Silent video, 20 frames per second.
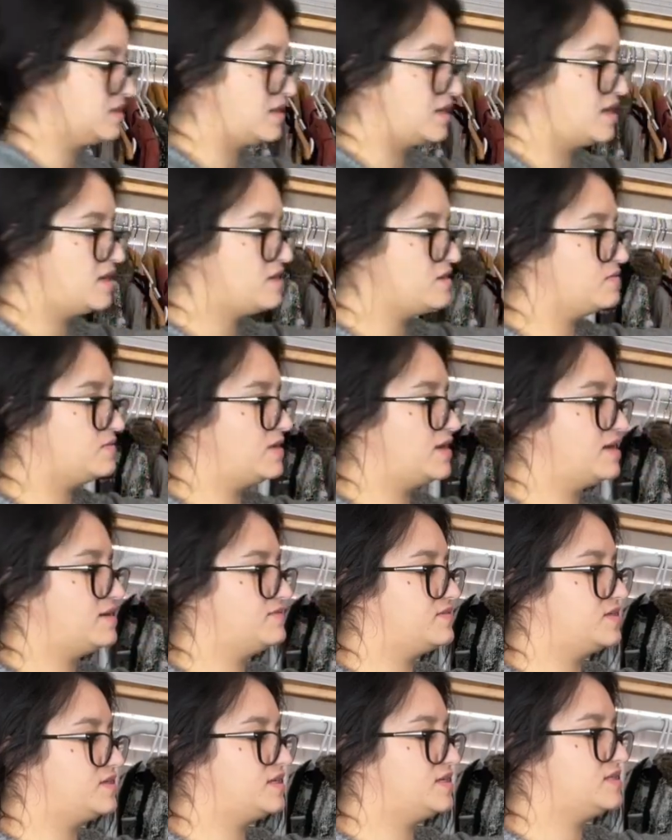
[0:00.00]
Okay, we have
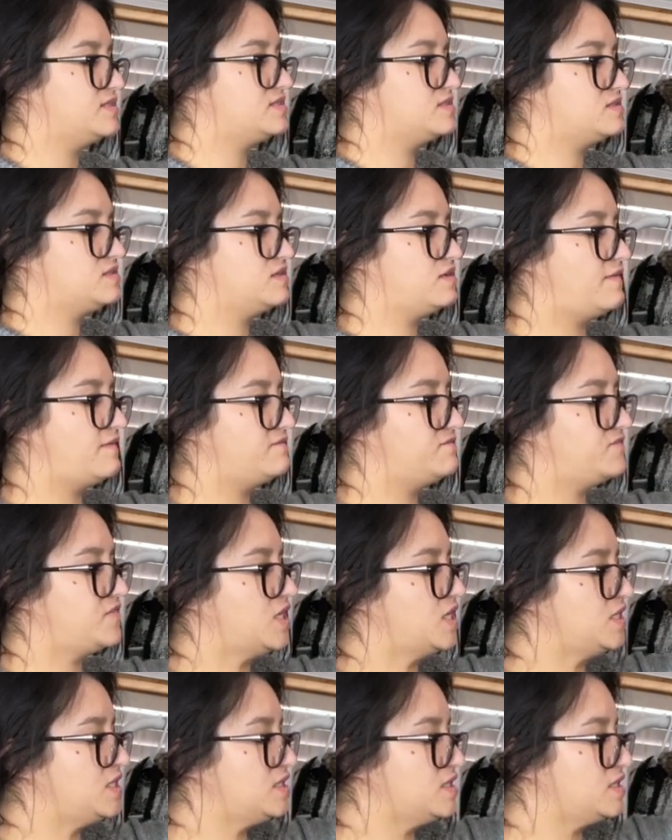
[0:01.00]
a nice little
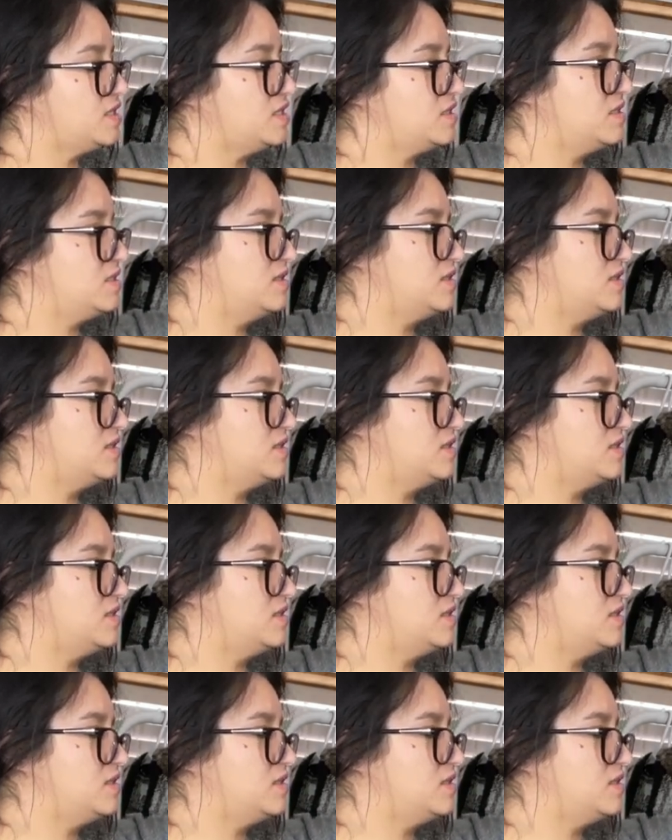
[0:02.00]
fun